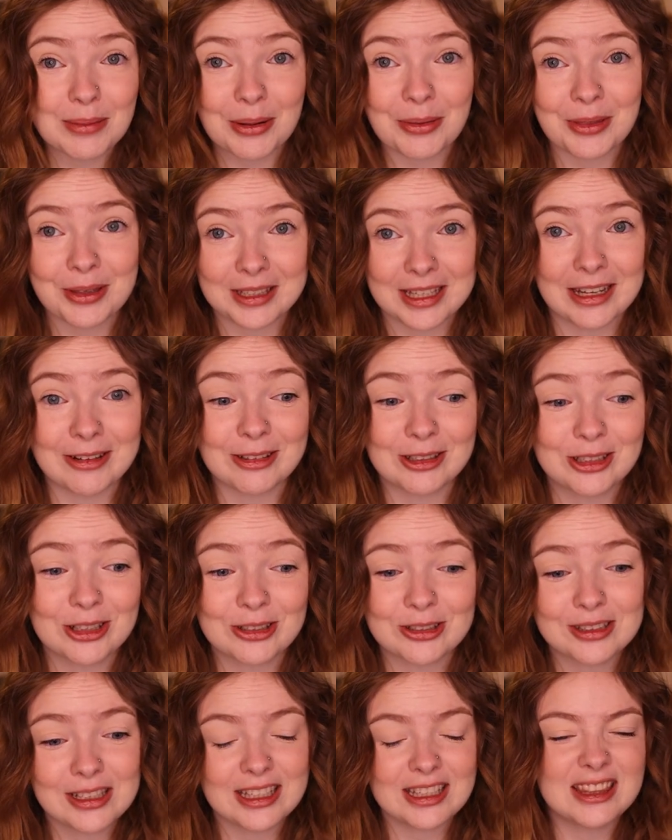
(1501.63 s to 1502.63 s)
about the
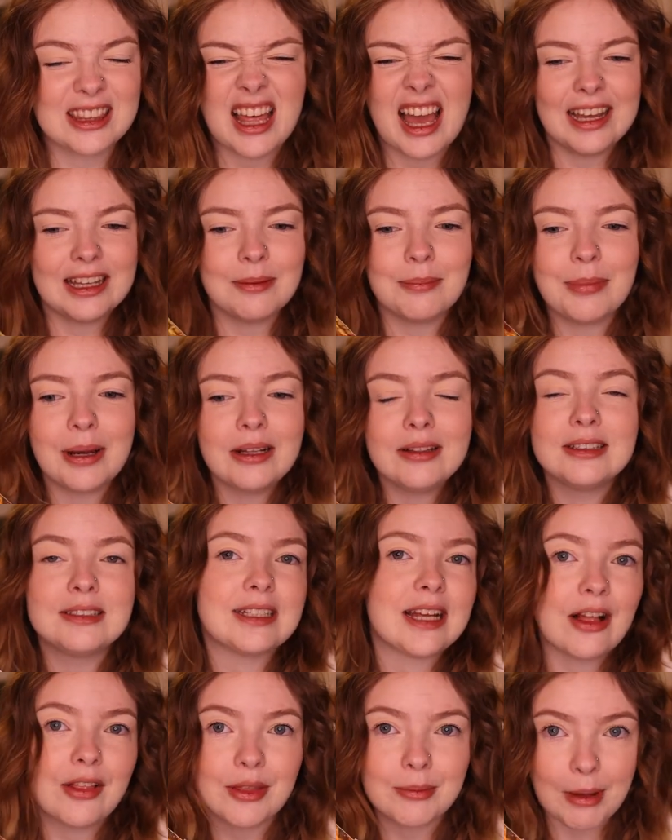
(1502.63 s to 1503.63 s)
characters. Like, I can barely
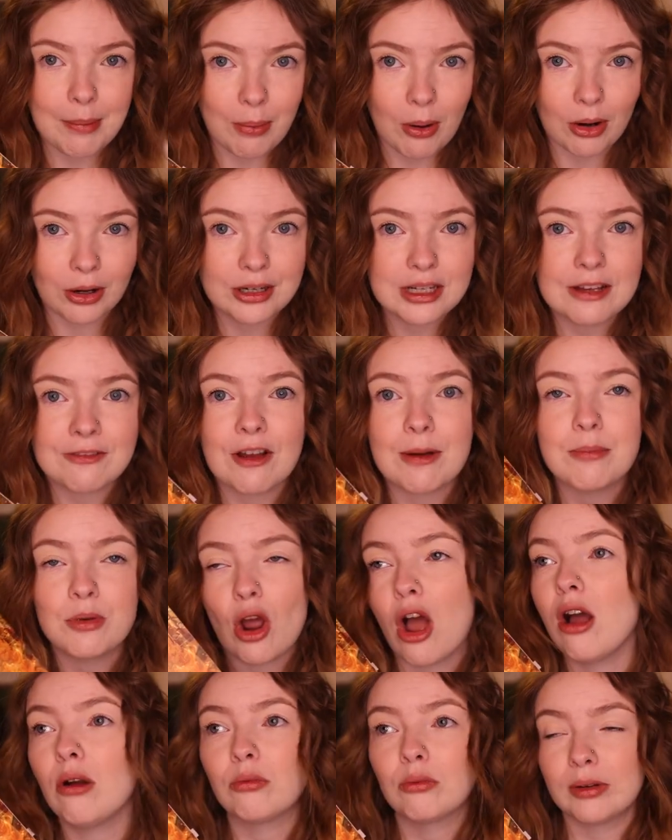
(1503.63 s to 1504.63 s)
tell them apart. If I'm
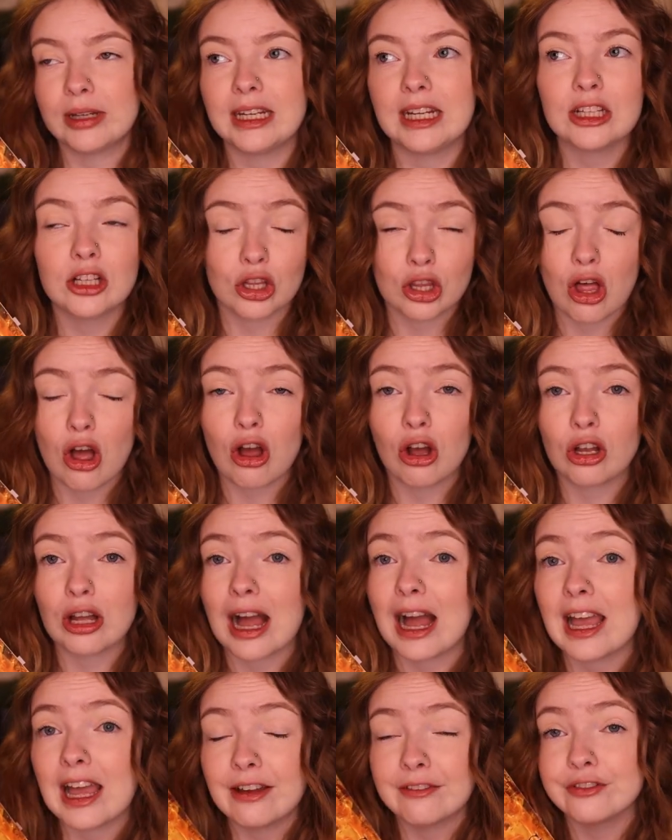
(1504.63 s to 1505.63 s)
not reading along,
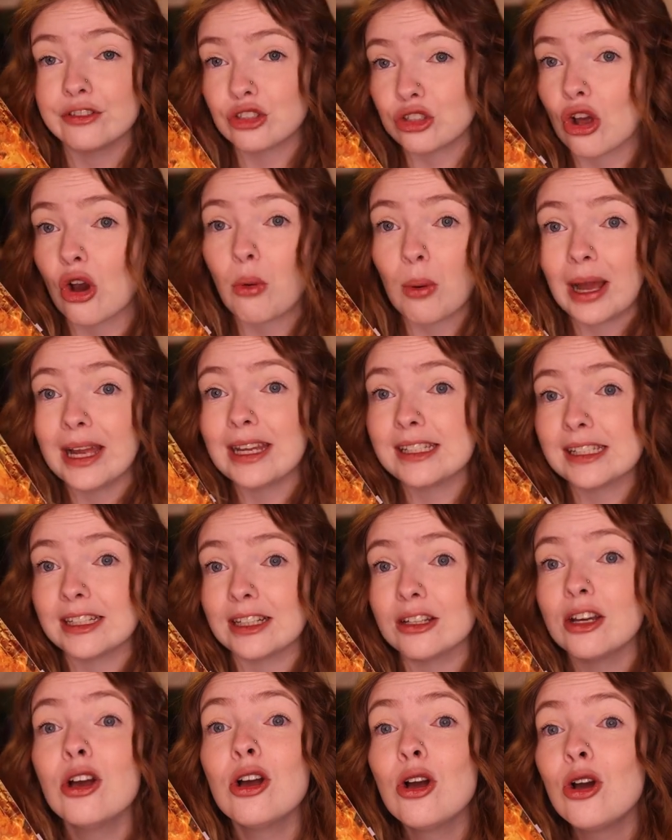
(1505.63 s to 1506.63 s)
I have no
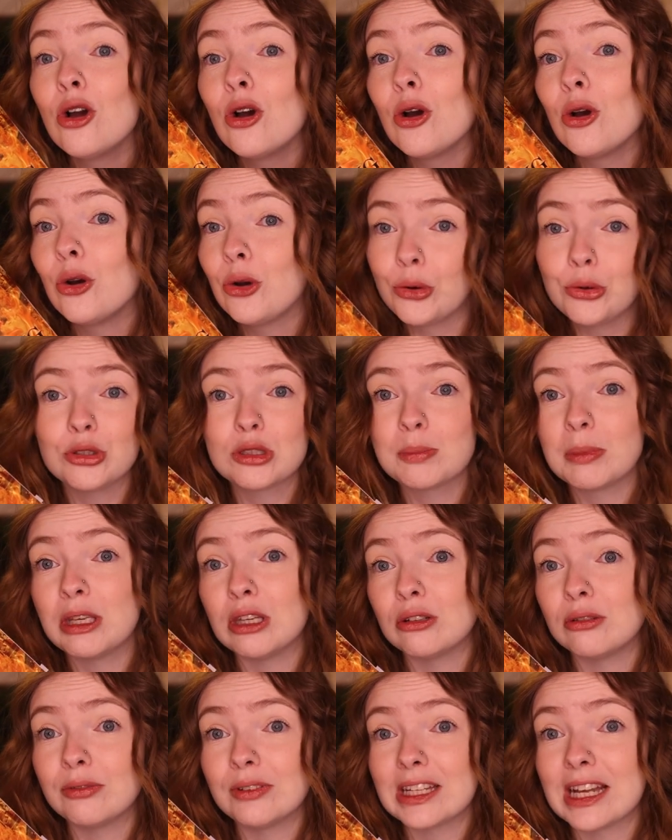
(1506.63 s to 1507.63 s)
idea whose
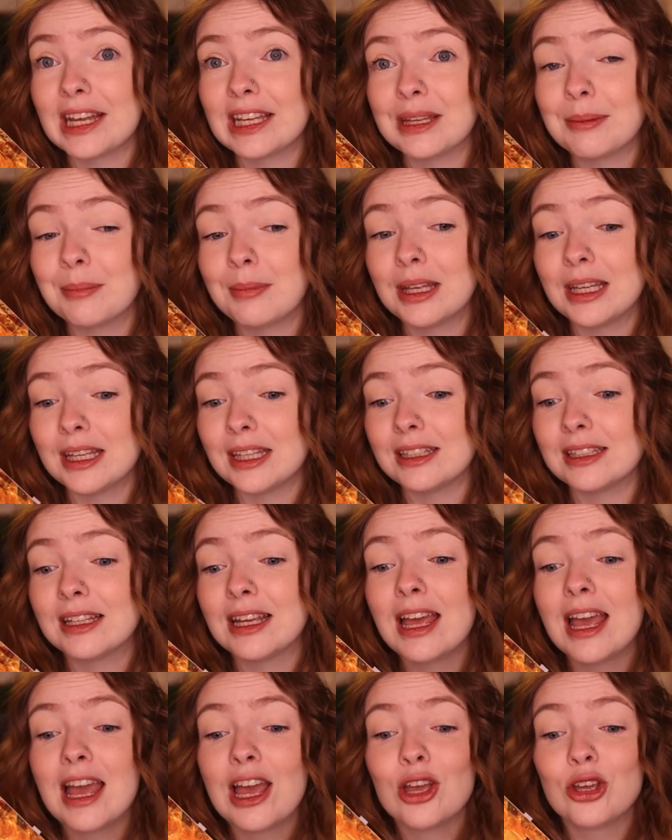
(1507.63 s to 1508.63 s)
POV I am in.
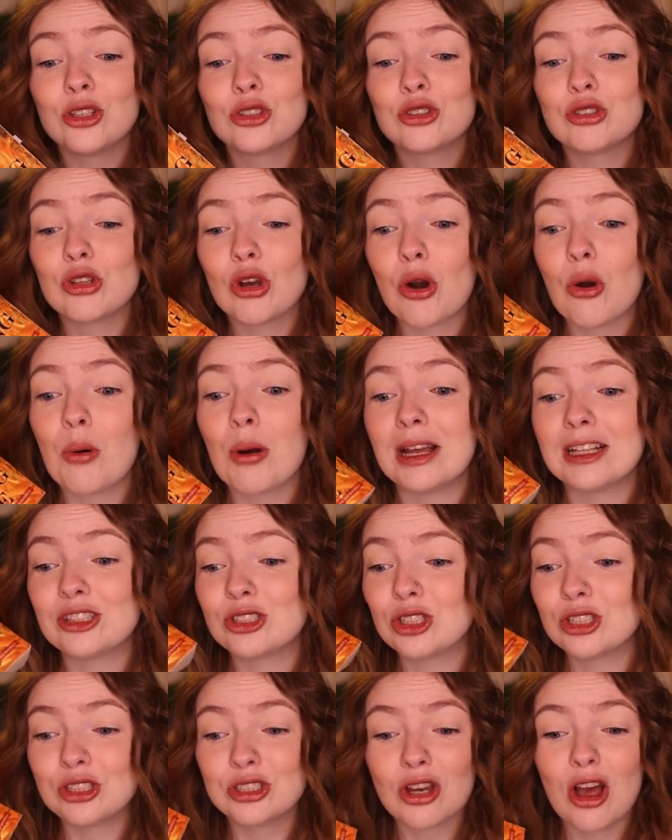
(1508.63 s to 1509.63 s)
So
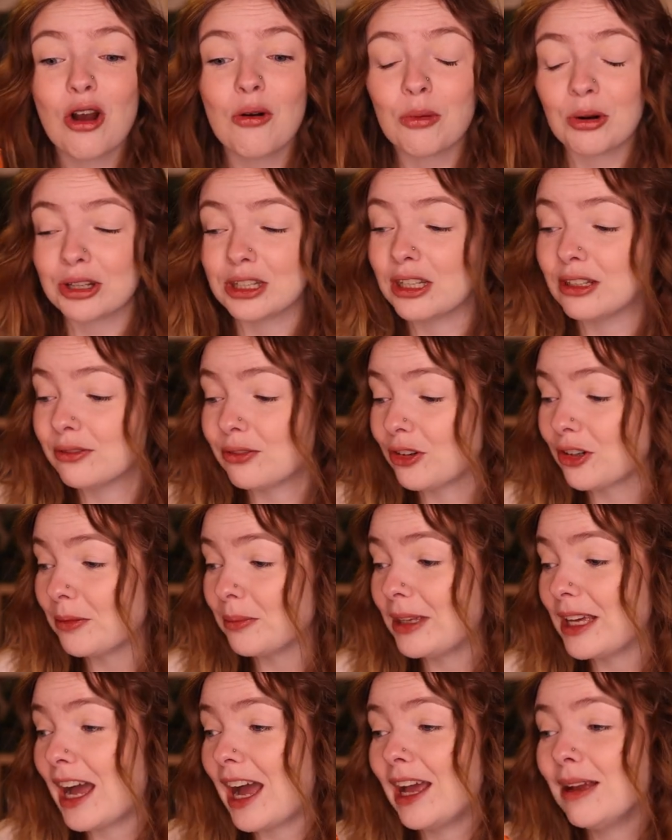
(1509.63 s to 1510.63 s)
it's just not working for
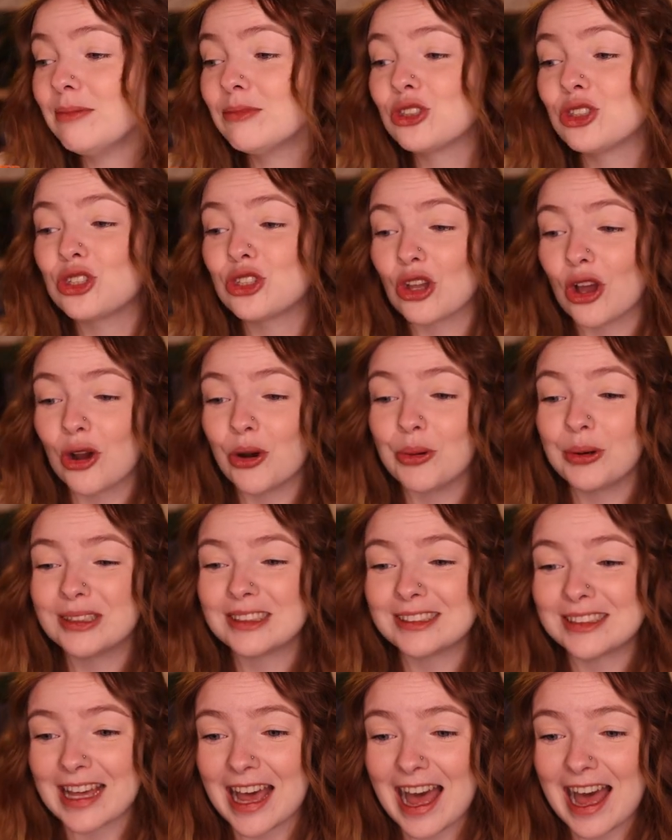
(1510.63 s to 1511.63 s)
me. I'm so
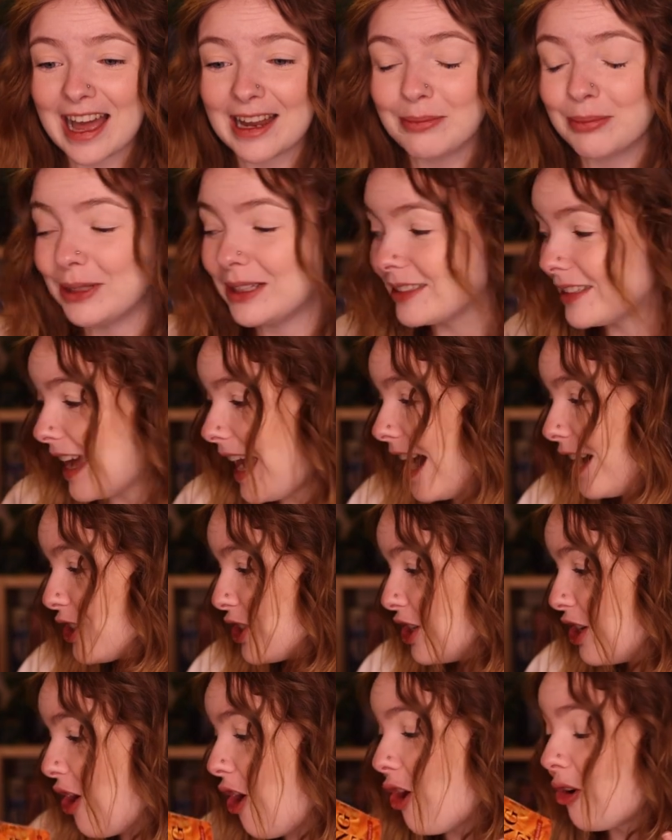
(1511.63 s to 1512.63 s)
sad because I
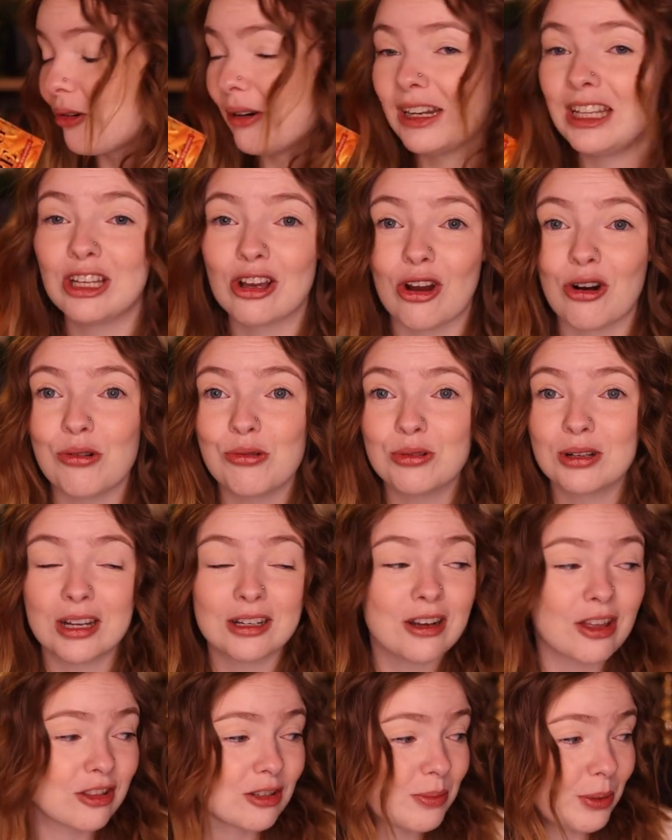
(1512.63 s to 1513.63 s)
actually already own
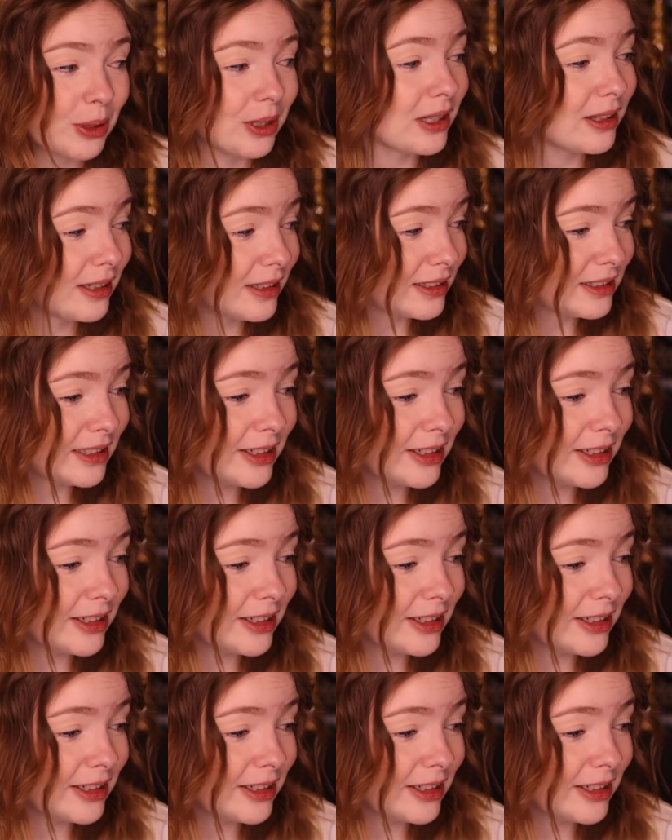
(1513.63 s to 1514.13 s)
another book in this